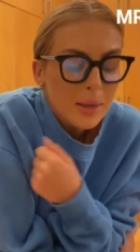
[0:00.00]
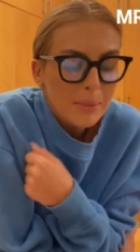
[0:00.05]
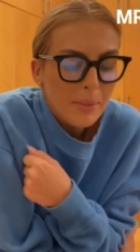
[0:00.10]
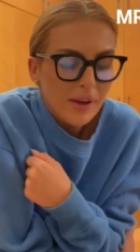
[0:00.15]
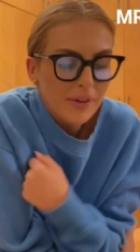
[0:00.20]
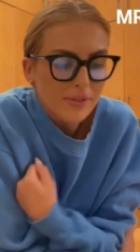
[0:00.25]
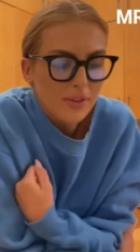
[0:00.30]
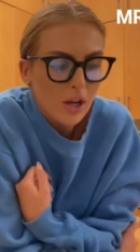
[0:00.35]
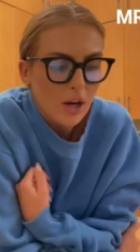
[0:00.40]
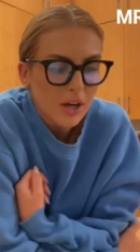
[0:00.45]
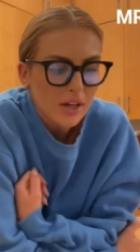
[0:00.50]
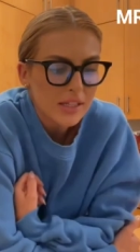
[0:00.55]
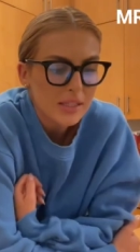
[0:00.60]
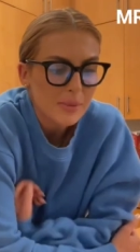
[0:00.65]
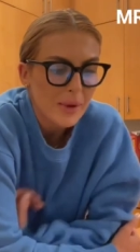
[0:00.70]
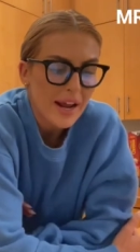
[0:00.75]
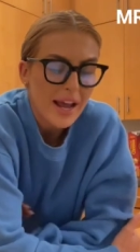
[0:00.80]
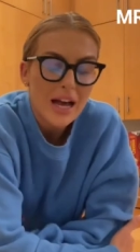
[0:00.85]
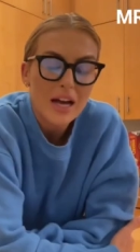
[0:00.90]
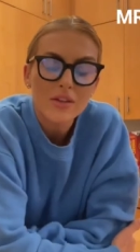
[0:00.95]
my vlogs,
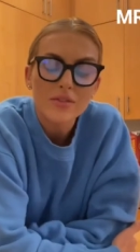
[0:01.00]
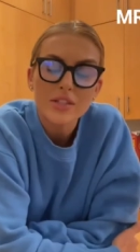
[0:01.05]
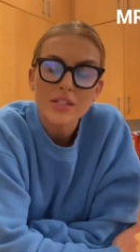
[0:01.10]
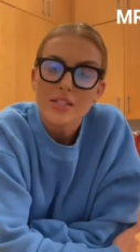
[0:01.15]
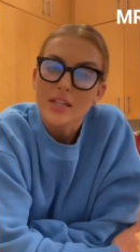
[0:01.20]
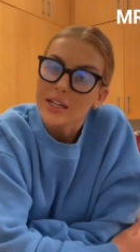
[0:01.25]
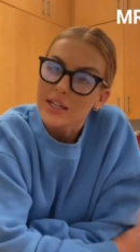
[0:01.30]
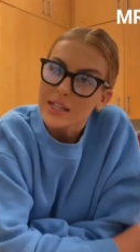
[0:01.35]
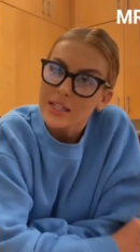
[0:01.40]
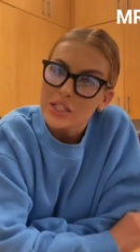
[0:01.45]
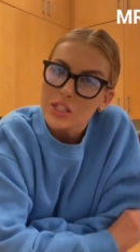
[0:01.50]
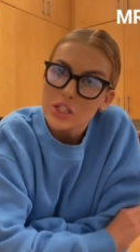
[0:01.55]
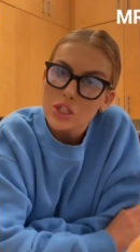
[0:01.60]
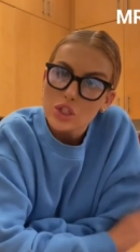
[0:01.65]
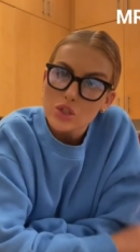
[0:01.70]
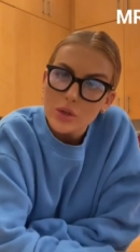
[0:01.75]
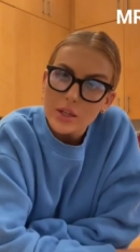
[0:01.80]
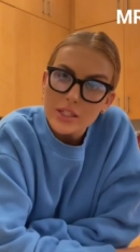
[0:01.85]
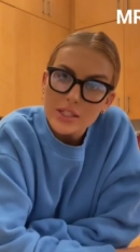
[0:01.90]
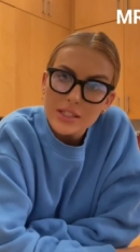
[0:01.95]
but I haven't done a
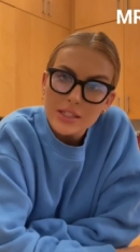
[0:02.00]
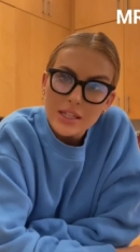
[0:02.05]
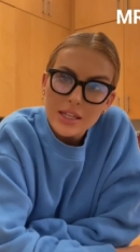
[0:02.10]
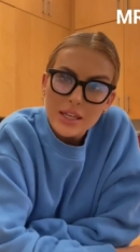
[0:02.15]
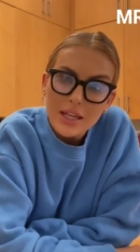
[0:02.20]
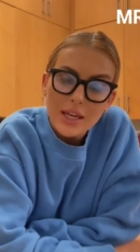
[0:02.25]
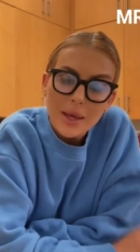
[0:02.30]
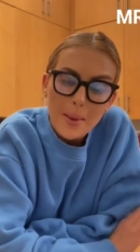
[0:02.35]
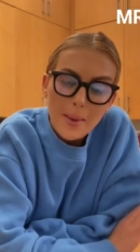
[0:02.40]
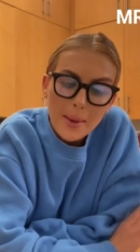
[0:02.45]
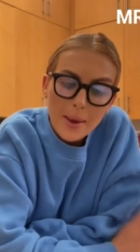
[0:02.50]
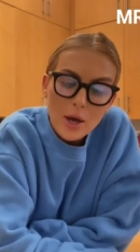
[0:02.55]
strictly